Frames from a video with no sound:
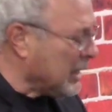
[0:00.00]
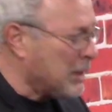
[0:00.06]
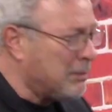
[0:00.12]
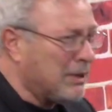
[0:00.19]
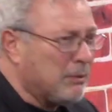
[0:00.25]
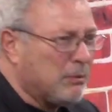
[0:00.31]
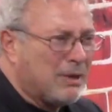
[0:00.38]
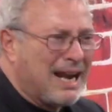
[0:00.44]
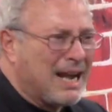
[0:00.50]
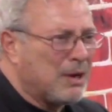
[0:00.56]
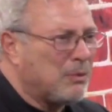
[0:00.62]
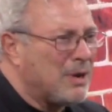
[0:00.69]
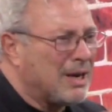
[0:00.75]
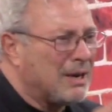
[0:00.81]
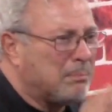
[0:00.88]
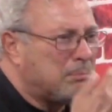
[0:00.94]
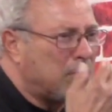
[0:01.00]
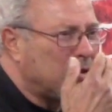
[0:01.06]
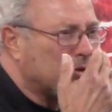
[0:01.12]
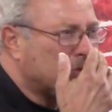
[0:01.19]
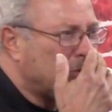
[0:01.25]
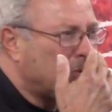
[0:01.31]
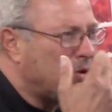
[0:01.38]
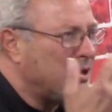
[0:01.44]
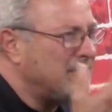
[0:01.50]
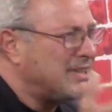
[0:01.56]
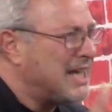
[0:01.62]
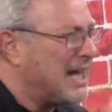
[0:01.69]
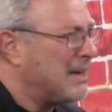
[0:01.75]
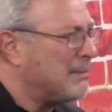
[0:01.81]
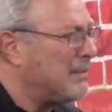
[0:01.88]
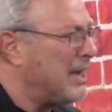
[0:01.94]
know, but when I don't want to pull coins
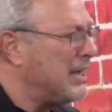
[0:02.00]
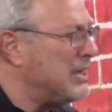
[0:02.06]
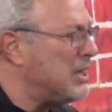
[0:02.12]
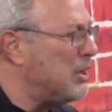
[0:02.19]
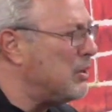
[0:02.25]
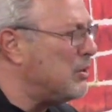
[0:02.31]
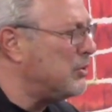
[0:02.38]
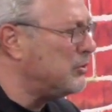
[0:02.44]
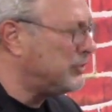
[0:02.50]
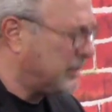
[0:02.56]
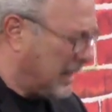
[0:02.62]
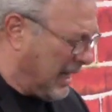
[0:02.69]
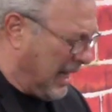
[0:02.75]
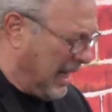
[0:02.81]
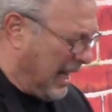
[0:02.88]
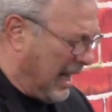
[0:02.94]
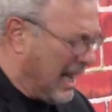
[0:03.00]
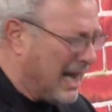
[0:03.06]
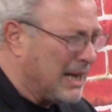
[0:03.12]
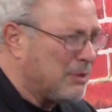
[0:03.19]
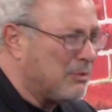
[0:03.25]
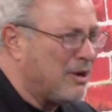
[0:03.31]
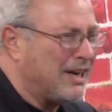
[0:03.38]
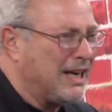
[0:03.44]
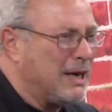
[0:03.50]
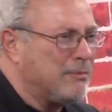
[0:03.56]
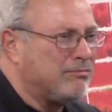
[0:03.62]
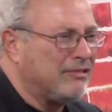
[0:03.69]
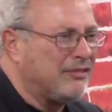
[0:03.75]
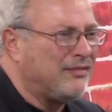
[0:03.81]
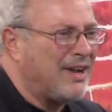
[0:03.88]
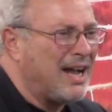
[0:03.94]
out of my nose, I don't want to
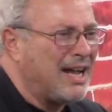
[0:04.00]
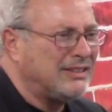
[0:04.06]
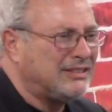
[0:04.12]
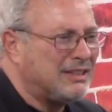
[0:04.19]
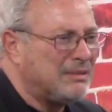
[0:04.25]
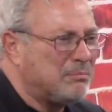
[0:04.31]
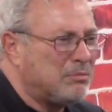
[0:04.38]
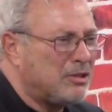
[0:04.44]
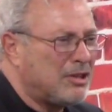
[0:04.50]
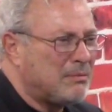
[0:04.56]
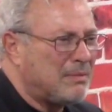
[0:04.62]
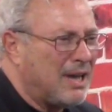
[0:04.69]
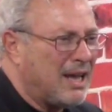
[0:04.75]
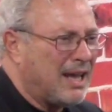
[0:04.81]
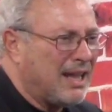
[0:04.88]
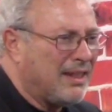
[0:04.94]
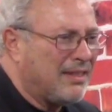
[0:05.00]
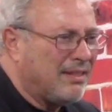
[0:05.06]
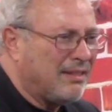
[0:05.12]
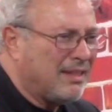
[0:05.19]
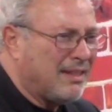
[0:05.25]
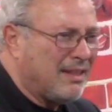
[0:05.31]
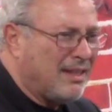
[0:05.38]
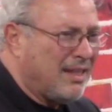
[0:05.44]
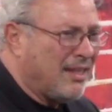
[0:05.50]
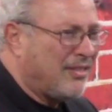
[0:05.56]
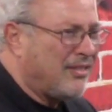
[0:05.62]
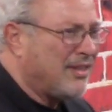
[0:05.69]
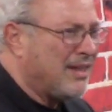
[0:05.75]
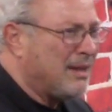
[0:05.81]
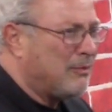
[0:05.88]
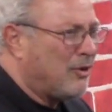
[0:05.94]
improvise and pull my
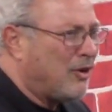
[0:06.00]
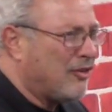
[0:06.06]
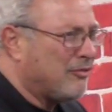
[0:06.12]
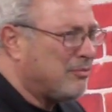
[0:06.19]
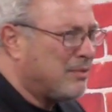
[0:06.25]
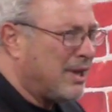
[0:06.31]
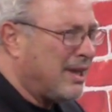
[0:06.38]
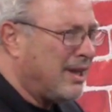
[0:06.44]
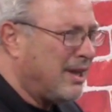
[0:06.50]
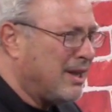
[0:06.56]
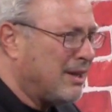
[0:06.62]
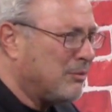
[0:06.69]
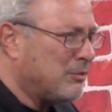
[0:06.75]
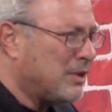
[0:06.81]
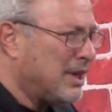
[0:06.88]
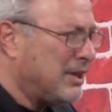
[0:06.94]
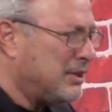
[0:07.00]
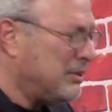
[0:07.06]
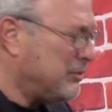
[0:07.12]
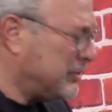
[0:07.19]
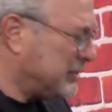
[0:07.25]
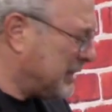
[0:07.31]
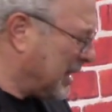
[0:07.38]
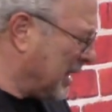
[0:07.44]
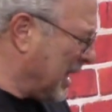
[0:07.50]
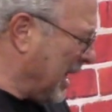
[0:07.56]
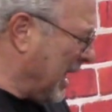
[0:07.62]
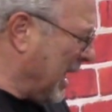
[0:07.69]
thumb off my hand. What I do is I